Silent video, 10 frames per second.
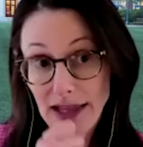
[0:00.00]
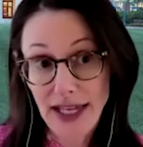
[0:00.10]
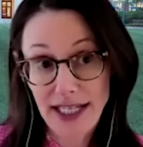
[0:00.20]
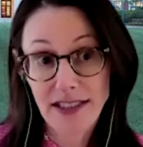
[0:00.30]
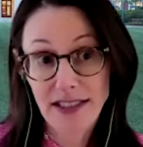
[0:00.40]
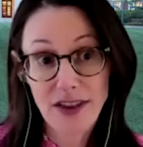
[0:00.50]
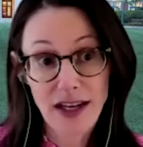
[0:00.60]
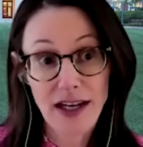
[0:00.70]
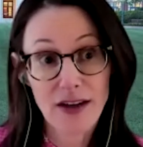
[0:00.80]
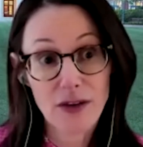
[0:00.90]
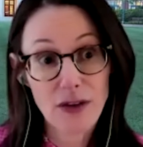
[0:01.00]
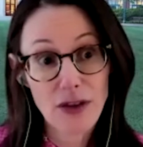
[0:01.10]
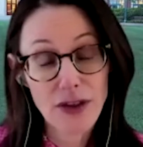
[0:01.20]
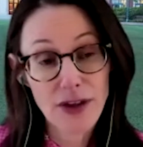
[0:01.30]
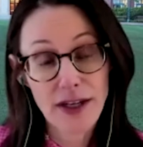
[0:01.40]
That is the
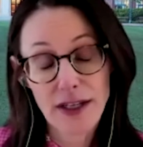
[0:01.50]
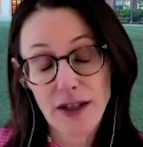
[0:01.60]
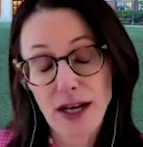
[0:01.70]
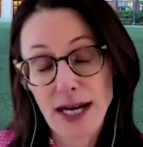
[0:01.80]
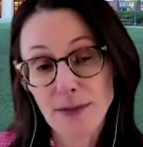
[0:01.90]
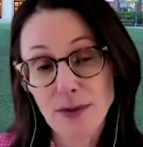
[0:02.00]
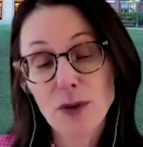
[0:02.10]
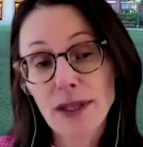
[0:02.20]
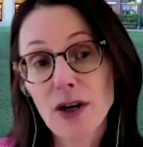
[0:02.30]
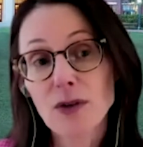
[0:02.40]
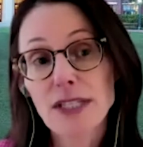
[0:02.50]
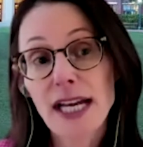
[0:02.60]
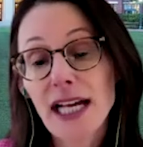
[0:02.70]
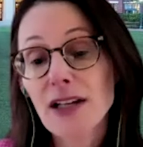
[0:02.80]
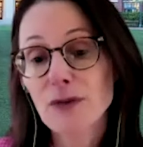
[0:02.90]
suing the
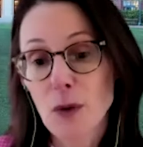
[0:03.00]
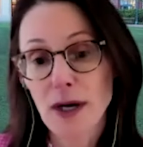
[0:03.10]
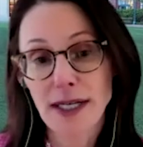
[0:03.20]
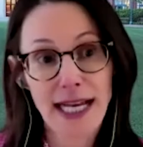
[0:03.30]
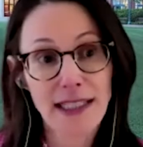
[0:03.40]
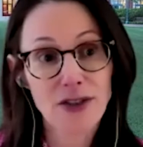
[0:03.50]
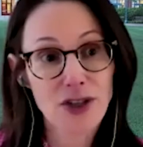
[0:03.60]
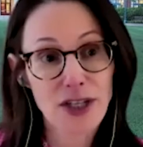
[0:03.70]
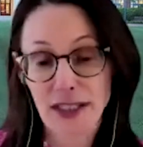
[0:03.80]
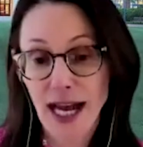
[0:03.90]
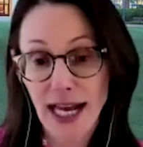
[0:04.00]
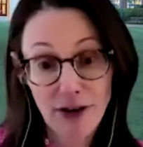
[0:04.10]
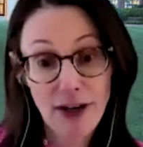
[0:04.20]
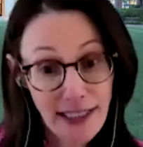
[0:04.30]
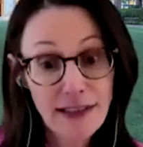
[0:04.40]
hotel for negligent
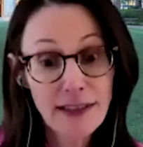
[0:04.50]
hiring,